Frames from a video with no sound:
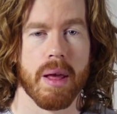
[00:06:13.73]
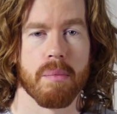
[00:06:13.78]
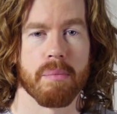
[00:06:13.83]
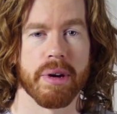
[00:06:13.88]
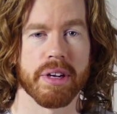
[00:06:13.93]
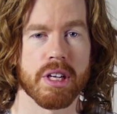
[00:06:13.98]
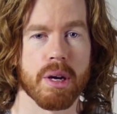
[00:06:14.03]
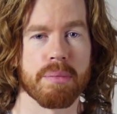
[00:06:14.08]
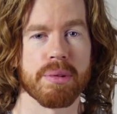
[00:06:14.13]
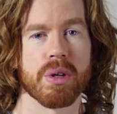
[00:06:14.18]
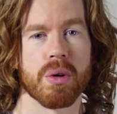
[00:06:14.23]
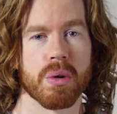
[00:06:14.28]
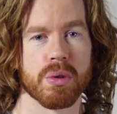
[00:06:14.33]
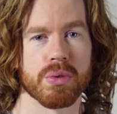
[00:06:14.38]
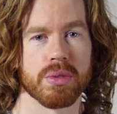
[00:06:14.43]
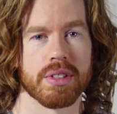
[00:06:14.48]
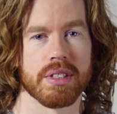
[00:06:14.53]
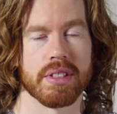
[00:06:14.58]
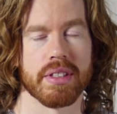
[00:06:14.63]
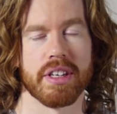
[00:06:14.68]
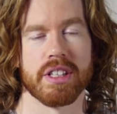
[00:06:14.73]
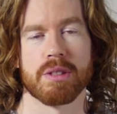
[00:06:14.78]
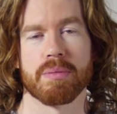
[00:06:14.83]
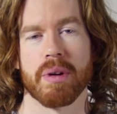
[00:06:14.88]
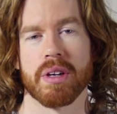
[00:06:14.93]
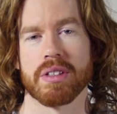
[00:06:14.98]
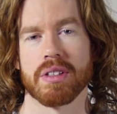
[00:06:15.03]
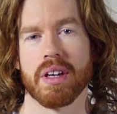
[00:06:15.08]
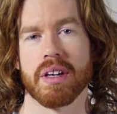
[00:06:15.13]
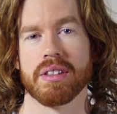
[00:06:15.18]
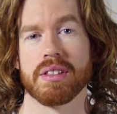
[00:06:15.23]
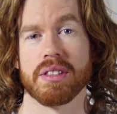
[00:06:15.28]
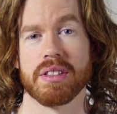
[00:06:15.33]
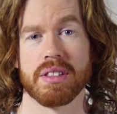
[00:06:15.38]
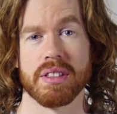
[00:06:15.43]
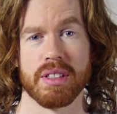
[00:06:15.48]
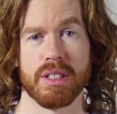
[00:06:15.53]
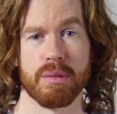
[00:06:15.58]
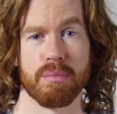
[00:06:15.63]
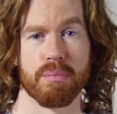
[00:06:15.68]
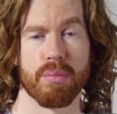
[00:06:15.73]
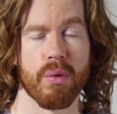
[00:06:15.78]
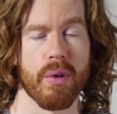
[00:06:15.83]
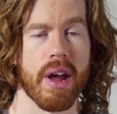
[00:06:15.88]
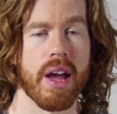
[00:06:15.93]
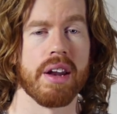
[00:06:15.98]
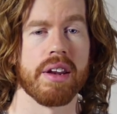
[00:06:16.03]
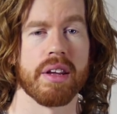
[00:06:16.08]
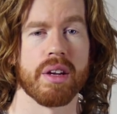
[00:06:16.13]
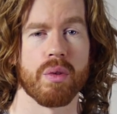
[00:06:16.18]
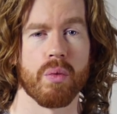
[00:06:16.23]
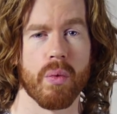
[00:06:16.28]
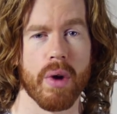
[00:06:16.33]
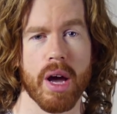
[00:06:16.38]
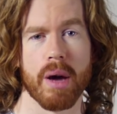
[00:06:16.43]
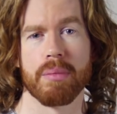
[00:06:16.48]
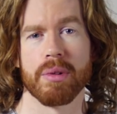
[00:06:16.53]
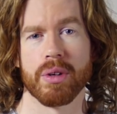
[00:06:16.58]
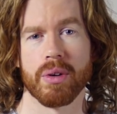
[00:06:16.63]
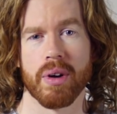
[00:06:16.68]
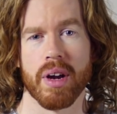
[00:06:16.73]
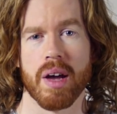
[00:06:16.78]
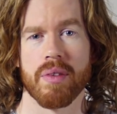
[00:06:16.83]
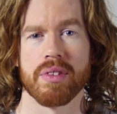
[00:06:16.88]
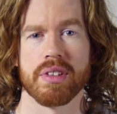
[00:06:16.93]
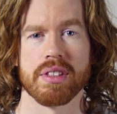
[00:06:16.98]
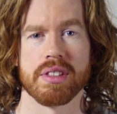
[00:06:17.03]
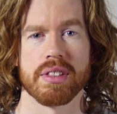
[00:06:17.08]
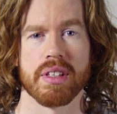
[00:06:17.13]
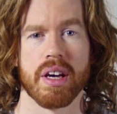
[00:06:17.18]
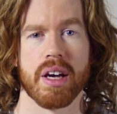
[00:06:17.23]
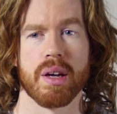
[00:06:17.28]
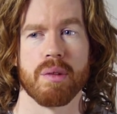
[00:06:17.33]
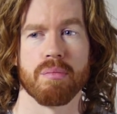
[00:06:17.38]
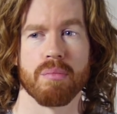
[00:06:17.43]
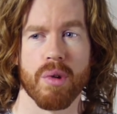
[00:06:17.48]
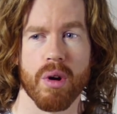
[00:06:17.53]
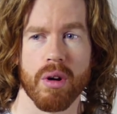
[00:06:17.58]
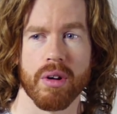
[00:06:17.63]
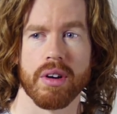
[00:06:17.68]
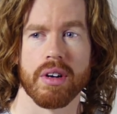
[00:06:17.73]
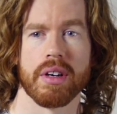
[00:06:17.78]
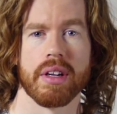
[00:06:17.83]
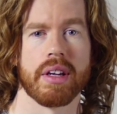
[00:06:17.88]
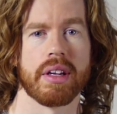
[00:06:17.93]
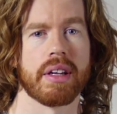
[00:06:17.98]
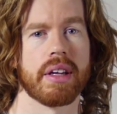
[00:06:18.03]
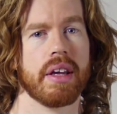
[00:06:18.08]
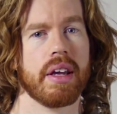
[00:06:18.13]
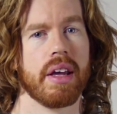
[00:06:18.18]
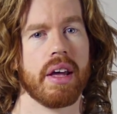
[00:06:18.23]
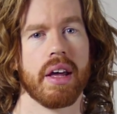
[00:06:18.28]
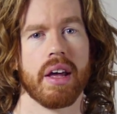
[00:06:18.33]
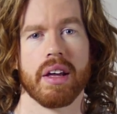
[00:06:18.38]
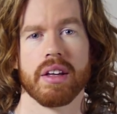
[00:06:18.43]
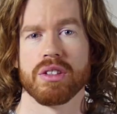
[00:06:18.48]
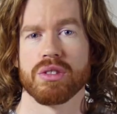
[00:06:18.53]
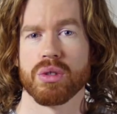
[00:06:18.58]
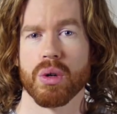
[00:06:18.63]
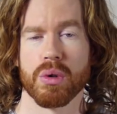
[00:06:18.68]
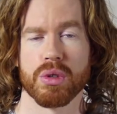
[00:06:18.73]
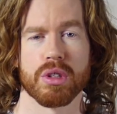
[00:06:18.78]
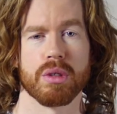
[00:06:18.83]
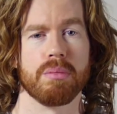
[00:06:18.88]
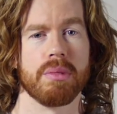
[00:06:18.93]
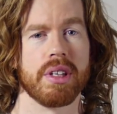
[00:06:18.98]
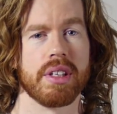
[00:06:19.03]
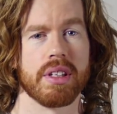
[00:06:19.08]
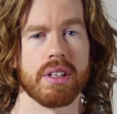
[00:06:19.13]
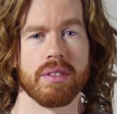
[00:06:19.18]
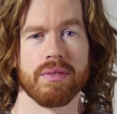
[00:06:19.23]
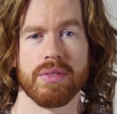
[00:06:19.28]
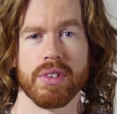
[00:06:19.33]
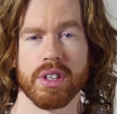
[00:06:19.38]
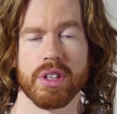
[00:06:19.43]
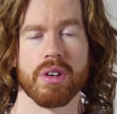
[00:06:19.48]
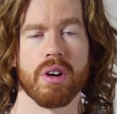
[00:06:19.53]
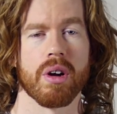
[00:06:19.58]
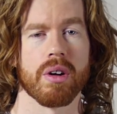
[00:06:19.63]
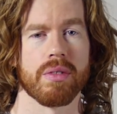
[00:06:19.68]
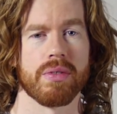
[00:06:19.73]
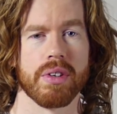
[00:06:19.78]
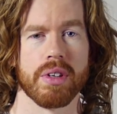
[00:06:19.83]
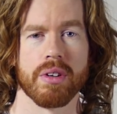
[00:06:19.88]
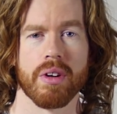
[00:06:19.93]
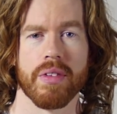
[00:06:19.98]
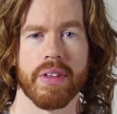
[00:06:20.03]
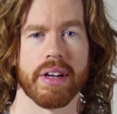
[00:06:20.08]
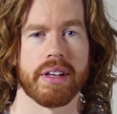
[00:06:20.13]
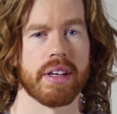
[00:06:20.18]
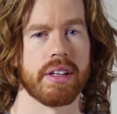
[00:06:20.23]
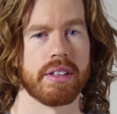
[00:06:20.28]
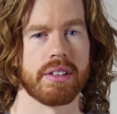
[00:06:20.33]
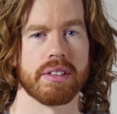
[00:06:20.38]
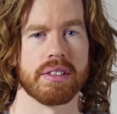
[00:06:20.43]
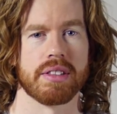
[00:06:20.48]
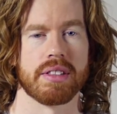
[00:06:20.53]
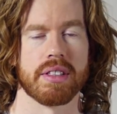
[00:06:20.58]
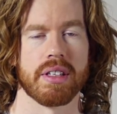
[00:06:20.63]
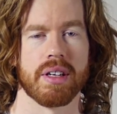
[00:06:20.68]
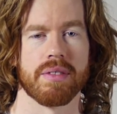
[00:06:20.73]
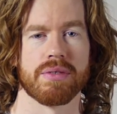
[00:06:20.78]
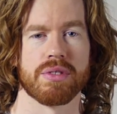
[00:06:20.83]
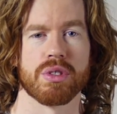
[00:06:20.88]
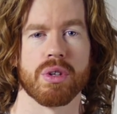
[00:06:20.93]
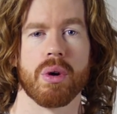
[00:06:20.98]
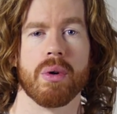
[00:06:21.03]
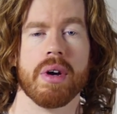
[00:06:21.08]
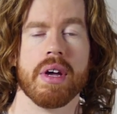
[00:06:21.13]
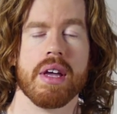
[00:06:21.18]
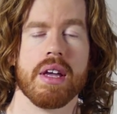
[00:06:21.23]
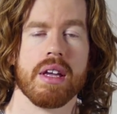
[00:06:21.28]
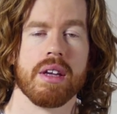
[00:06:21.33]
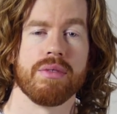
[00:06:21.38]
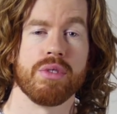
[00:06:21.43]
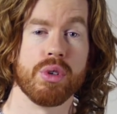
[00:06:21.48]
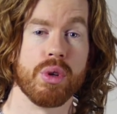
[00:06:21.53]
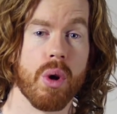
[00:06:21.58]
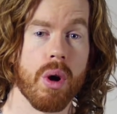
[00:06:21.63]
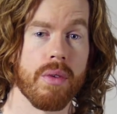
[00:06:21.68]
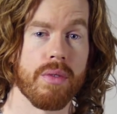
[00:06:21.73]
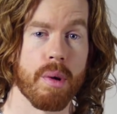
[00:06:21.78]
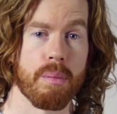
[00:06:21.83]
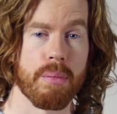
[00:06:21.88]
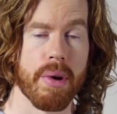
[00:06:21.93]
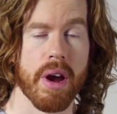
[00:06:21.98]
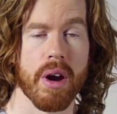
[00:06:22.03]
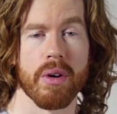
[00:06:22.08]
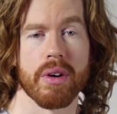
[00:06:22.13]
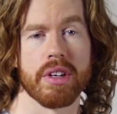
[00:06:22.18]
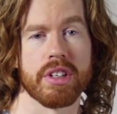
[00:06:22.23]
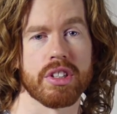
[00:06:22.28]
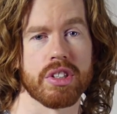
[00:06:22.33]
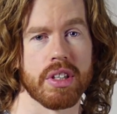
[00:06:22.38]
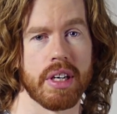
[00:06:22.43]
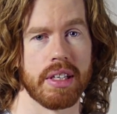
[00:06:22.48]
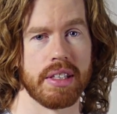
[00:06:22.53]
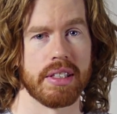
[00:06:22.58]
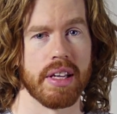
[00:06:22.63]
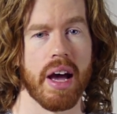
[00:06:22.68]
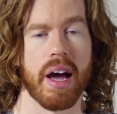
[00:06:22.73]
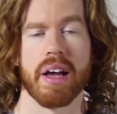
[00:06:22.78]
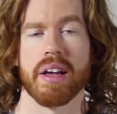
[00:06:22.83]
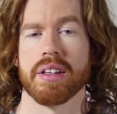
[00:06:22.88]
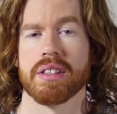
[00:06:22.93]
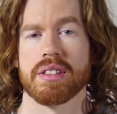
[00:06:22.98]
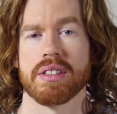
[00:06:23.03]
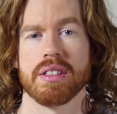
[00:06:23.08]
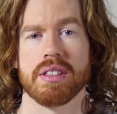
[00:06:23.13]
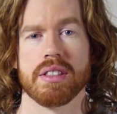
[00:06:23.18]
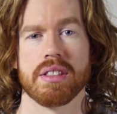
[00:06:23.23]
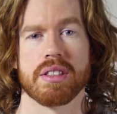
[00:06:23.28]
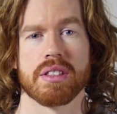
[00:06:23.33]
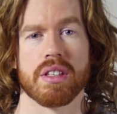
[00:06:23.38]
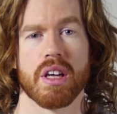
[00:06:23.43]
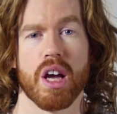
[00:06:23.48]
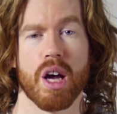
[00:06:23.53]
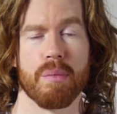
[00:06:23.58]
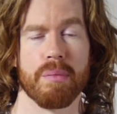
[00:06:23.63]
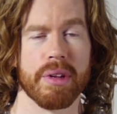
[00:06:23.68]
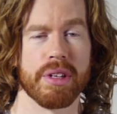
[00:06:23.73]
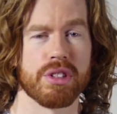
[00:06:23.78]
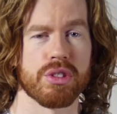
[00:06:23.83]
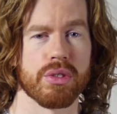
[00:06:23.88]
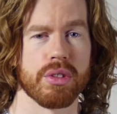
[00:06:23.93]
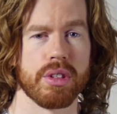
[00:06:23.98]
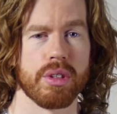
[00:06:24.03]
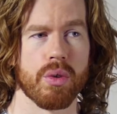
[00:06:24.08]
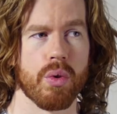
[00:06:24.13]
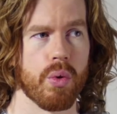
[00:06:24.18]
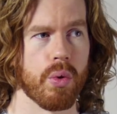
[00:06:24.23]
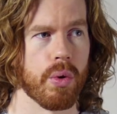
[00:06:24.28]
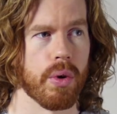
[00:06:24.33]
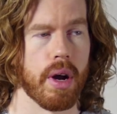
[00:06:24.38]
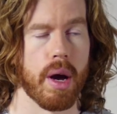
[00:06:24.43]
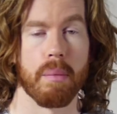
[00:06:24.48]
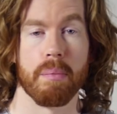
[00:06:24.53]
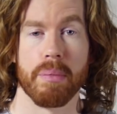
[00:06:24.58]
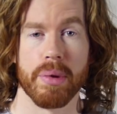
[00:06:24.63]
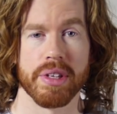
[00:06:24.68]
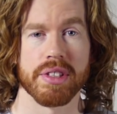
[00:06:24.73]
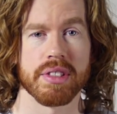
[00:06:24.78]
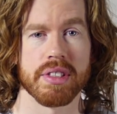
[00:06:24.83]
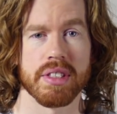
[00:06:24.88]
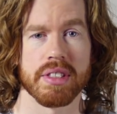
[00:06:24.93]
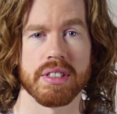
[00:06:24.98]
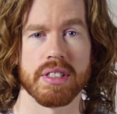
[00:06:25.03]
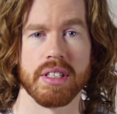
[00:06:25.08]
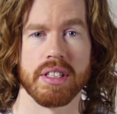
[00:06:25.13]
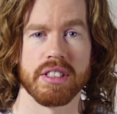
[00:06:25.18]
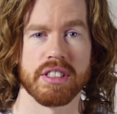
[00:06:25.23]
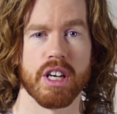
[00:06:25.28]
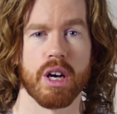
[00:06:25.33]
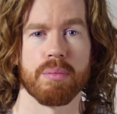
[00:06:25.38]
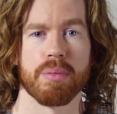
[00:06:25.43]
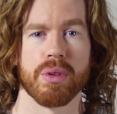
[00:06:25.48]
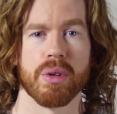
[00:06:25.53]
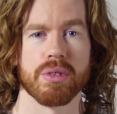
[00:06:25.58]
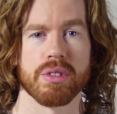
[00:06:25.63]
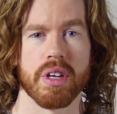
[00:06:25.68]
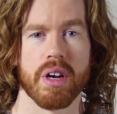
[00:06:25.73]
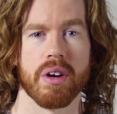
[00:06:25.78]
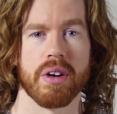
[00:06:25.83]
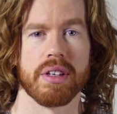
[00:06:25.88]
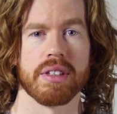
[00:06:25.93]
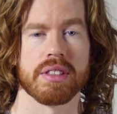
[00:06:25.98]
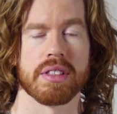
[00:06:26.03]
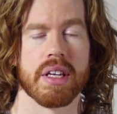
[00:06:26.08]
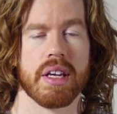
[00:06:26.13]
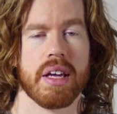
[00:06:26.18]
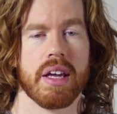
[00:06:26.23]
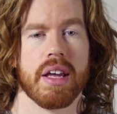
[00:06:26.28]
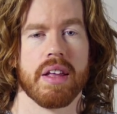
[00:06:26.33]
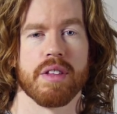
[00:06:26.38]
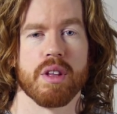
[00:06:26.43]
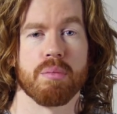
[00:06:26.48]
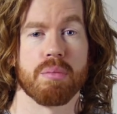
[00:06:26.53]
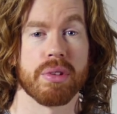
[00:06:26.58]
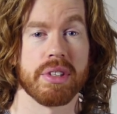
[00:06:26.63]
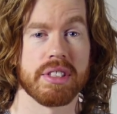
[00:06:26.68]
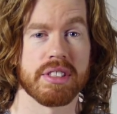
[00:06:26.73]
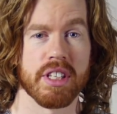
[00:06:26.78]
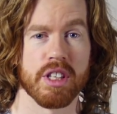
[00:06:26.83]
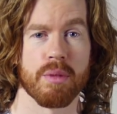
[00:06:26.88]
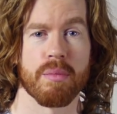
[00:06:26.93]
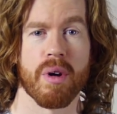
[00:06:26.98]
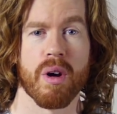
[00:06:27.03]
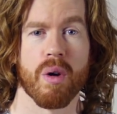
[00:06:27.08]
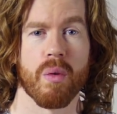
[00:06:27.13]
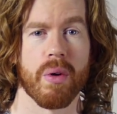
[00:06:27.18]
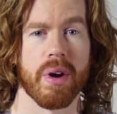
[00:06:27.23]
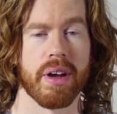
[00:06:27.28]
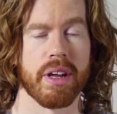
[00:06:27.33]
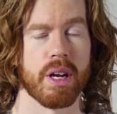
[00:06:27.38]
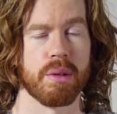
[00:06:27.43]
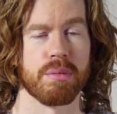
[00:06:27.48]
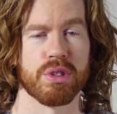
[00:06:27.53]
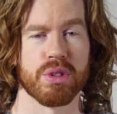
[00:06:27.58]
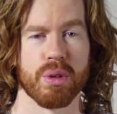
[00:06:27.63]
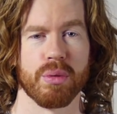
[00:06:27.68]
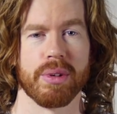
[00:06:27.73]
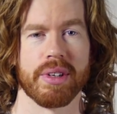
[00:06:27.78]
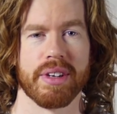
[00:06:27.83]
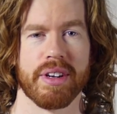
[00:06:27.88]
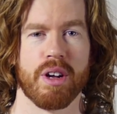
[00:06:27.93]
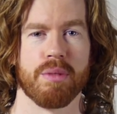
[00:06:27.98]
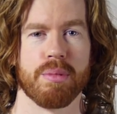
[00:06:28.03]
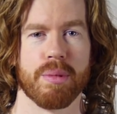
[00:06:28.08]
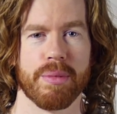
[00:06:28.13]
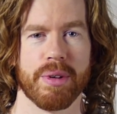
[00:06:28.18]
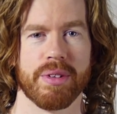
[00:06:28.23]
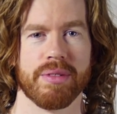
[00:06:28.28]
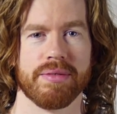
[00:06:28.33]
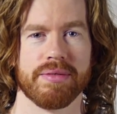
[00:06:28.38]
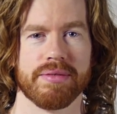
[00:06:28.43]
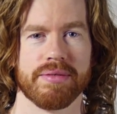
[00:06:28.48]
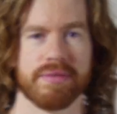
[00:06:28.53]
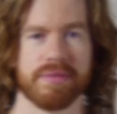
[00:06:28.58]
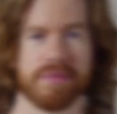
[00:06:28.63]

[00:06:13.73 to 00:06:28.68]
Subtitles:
My company, Holdsworth Design, specializes in branding, web and graphic design, marketing, social media, videography, and all that kind of good stuff. So if you know of a parish, a diocese, a ministry, or a business that needs help in those areas, then please send them our way, and I'm sure we can help them out.